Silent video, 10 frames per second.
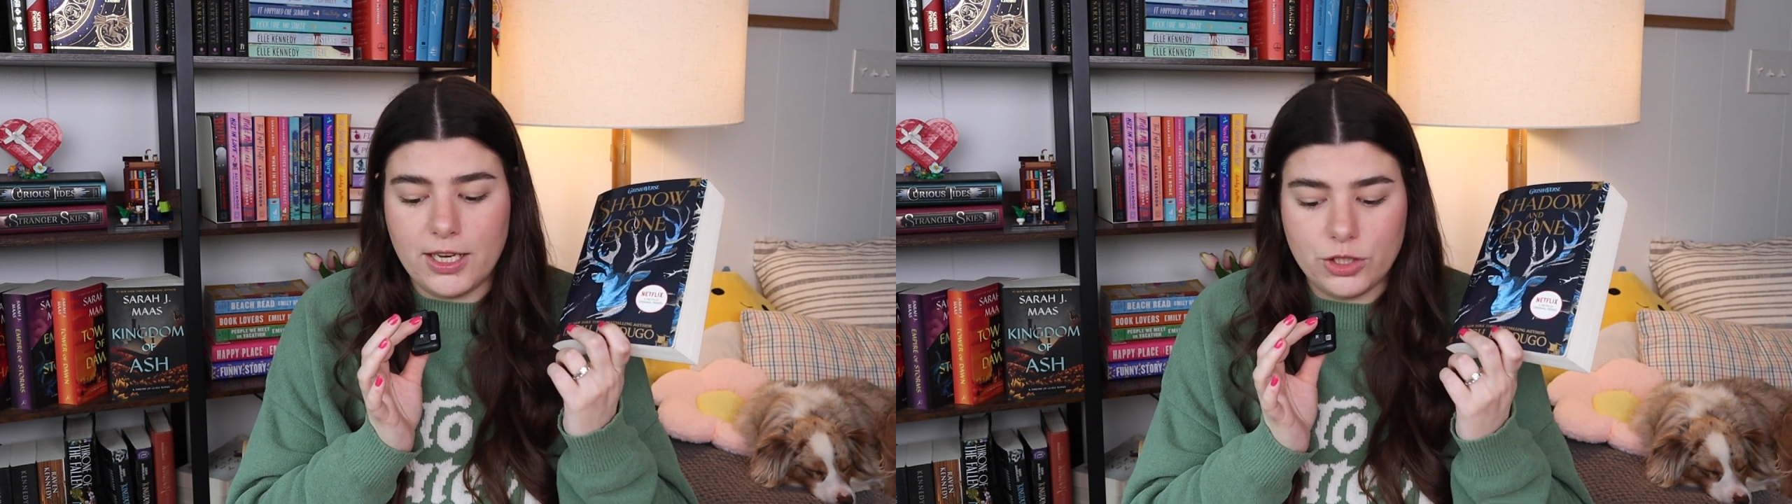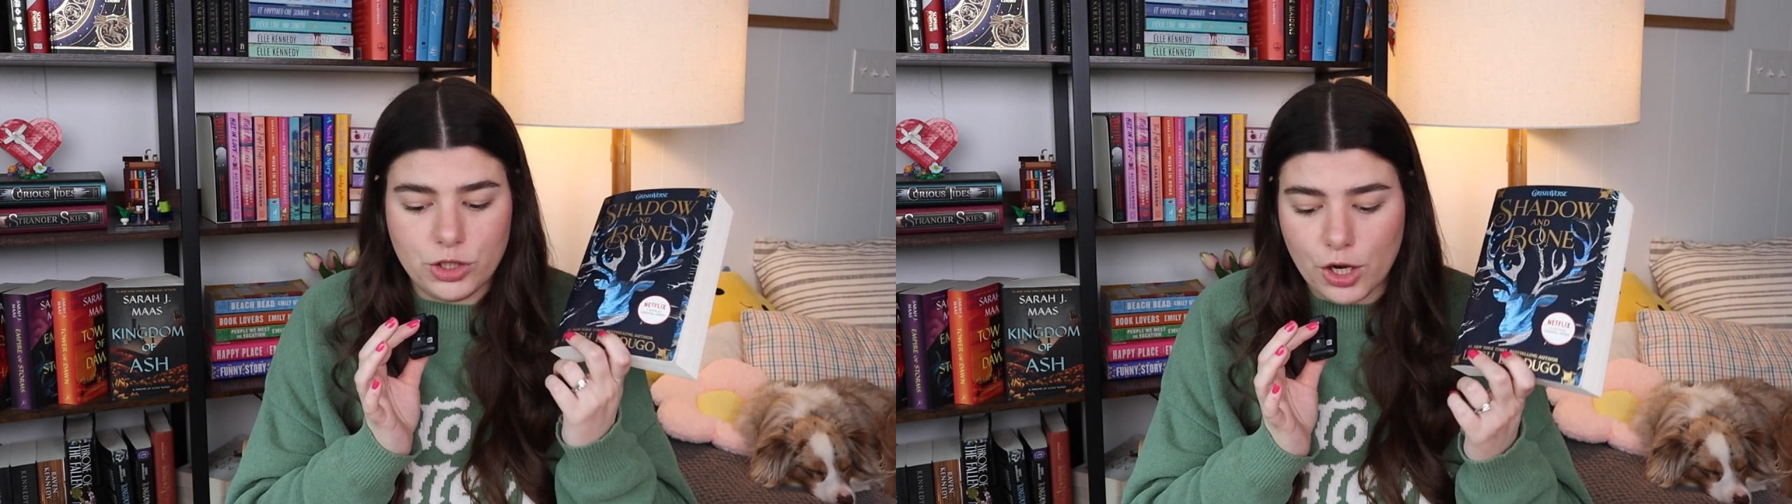
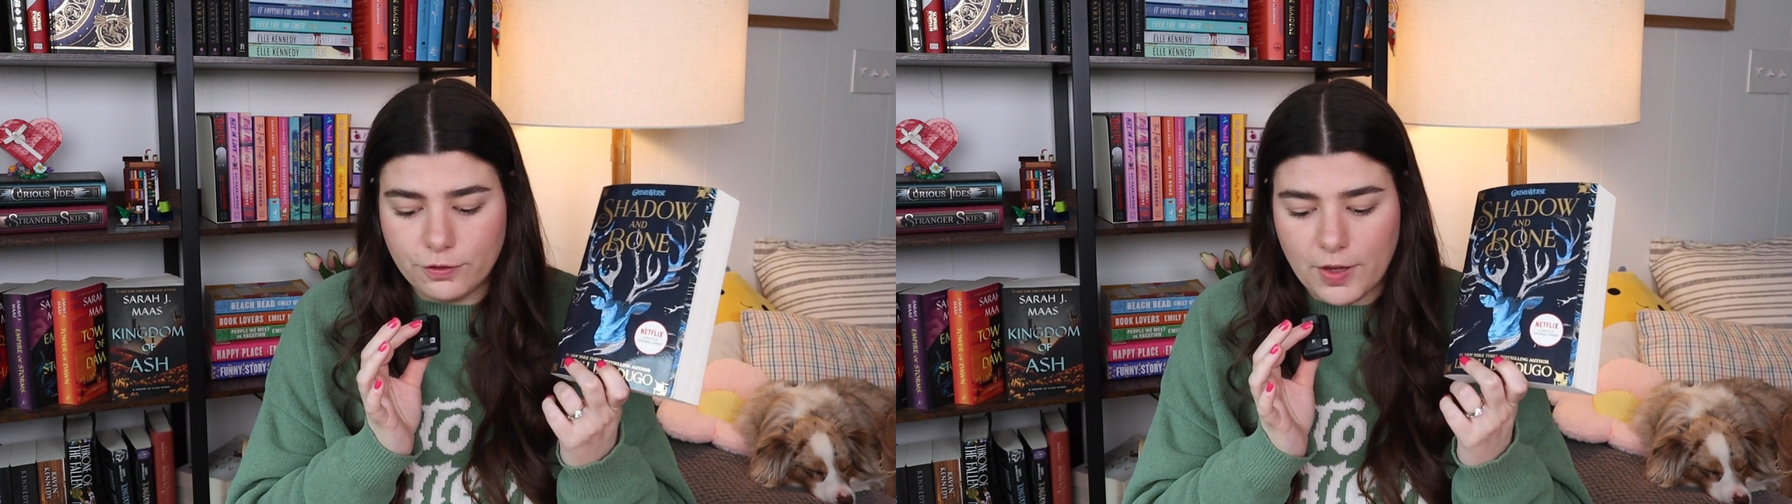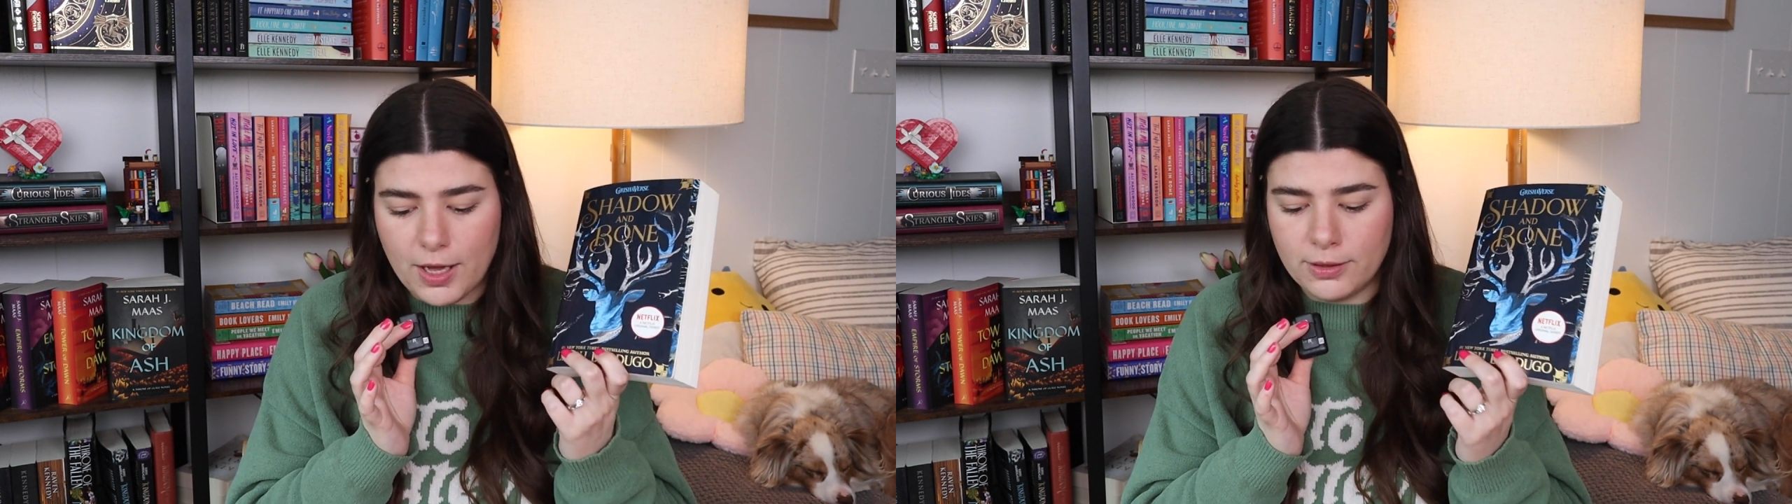and so
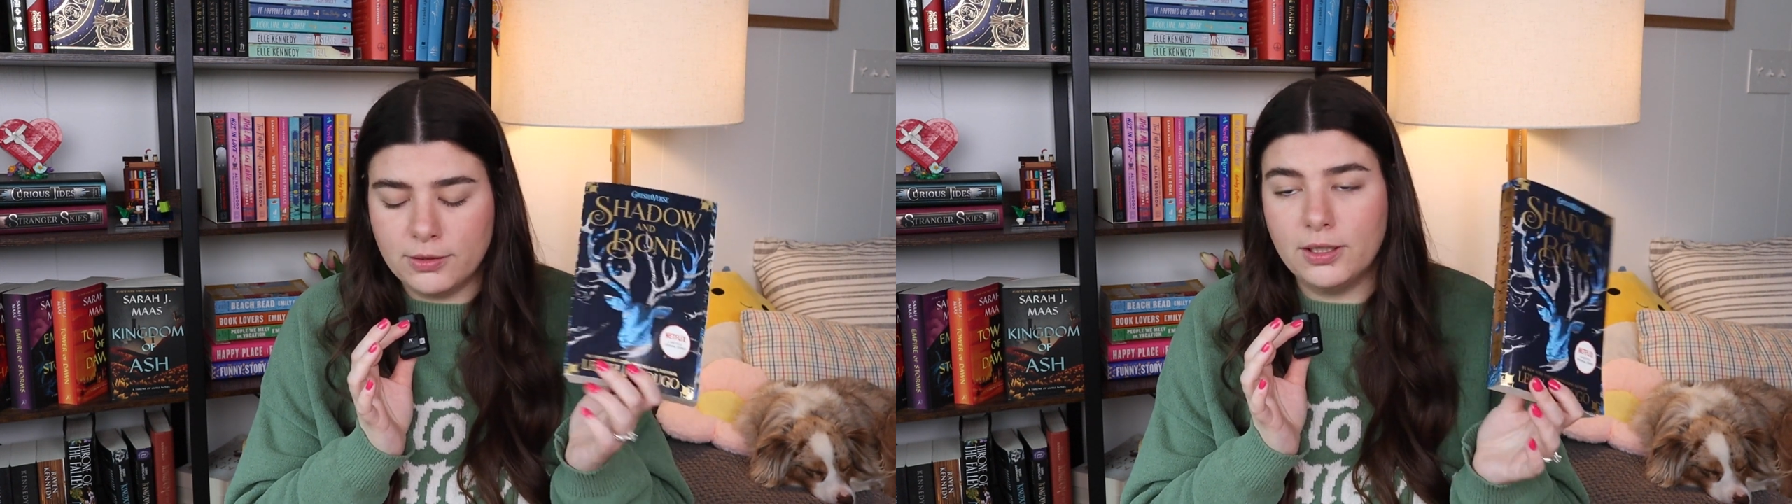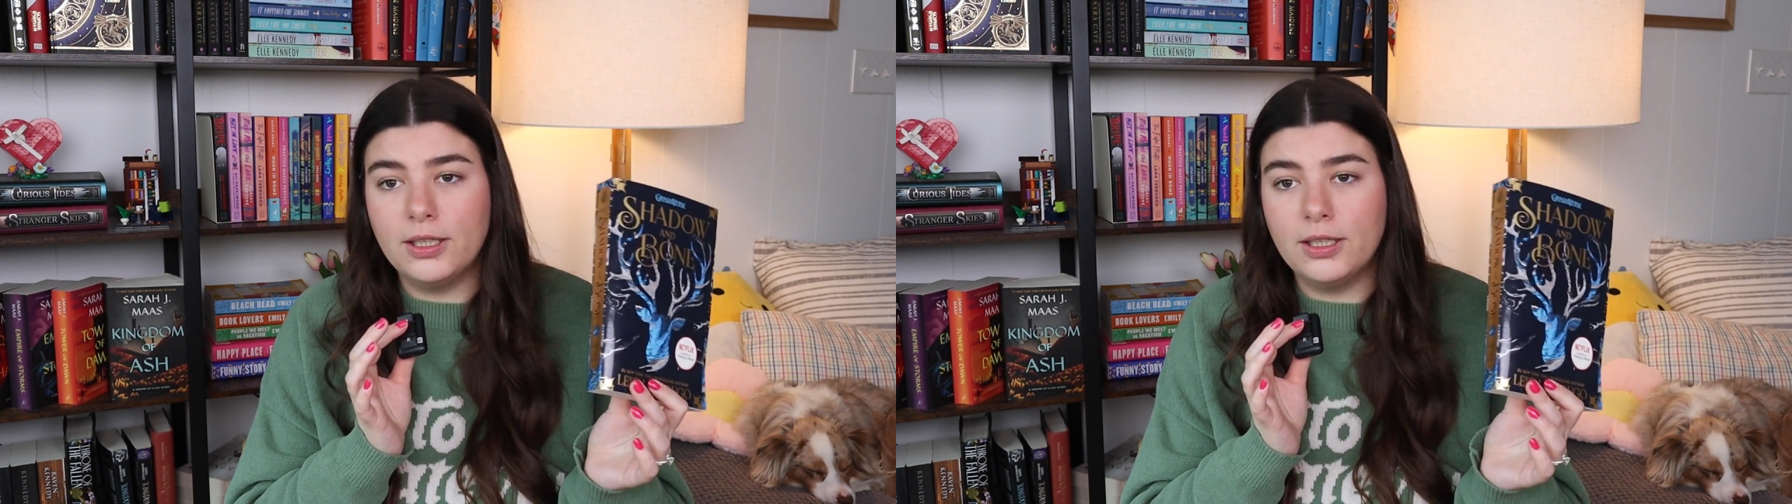fun.